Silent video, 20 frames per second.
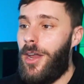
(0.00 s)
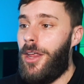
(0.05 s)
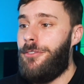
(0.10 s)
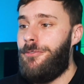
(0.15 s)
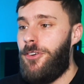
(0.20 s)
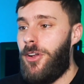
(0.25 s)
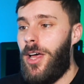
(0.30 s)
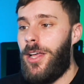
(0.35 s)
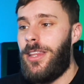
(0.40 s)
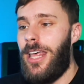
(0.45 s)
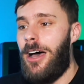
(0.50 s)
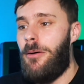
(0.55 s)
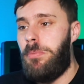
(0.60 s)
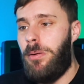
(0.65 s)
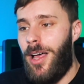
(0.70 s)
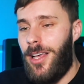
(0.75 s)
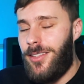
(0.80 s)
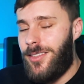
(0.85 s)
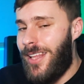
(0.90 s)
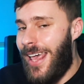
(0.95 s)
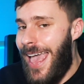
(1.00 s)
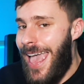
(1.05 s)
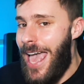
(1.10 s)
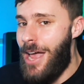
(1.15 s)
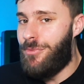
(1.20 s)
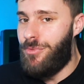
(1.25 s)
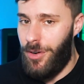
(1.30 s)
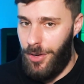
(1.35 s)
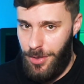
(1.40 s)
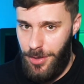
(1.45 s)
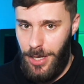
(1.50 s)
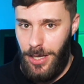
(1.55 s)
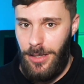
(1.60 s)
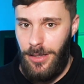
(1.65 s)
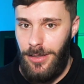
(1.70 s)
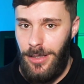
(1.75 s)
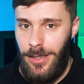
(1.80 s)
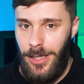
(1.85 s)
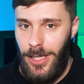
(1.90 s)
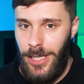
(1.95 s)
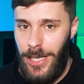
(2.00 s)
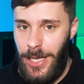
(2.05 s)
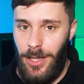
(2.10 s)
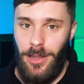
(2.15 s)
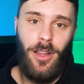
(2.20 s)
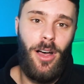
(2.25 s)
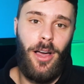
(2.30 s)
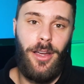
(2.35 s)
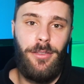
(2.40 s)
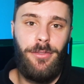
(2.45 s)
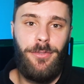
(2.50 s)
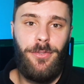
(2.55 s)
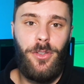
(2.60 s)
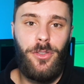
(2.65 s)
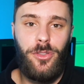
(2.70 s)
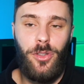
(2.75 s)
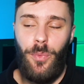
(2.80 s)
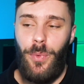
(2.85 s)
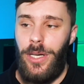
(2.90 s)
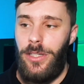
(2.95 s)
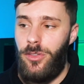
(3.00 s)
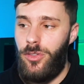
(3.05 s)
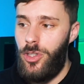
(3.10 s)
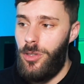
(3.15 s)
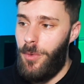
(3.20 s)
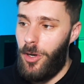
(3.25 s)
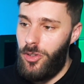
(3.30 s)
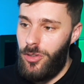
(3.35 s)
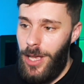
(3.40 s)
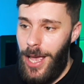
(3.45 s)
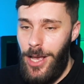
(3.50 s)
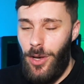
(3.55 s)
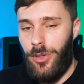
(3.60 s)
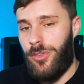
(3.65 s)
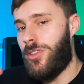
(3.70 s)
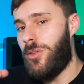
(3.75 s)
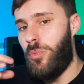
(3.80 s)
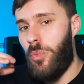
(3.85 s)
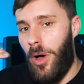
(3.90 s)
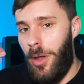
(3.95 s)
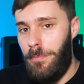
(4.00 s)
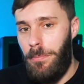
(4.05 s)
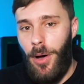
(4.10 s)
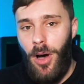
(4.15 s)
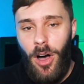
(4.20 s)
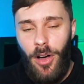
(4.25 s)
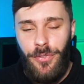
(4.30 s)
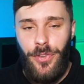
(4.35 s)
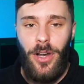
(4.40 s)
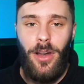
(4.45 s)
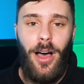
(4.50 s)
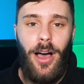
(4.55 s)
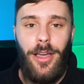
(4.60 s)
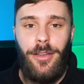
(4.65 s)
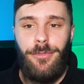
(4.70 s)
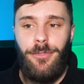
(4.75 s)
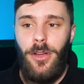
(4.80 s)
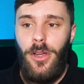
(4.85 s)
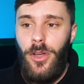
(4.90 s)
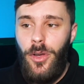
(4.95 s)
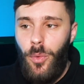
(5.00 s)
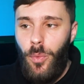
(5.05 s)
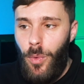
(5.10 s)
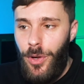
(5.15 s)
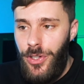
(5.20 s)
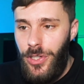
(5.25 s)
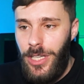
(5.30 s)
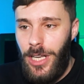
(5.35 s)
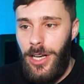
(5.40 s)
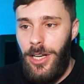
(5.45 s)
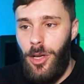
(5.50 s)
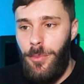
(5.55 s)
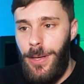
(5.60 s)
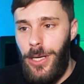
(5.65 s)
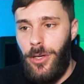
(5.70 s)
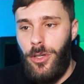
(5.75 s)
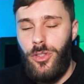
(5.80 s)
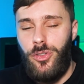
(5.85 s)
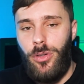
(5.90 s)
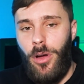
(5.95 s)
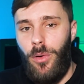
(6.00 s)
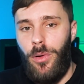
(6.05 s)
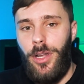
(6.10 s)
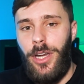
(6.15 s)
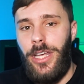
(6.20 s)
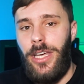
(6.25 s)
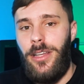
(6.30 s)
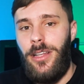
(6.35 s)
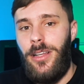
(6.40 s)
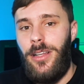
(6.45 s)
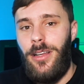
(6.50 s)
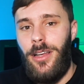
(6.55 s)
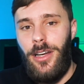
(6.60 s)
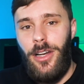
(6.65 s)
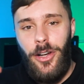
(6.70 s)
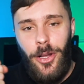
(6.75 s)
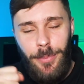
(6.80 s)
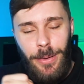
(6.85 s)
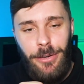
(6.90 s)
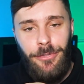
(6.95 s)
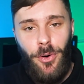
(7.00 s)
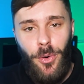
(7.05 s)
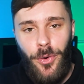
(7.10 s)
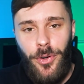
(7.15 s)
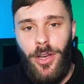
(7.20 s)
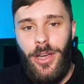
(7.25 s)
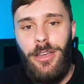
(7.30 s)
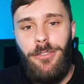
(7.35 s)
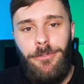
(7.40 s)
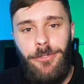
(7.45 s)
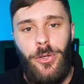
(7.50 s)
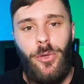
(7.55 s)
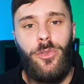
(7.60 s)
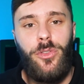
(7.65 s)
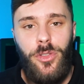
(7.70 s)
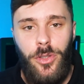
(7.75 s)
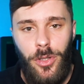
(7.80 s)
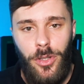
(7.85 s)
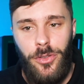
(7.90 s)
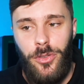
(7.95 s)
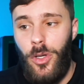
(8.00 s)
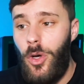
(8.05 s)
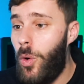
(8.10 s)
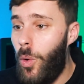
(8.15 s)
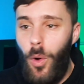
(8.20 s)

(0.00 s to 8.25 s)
And I feel like that applies to everything in life. So when there's too much chaos in one part of your life, when you get a little bit of control in it, and a little bit of order, it feels good.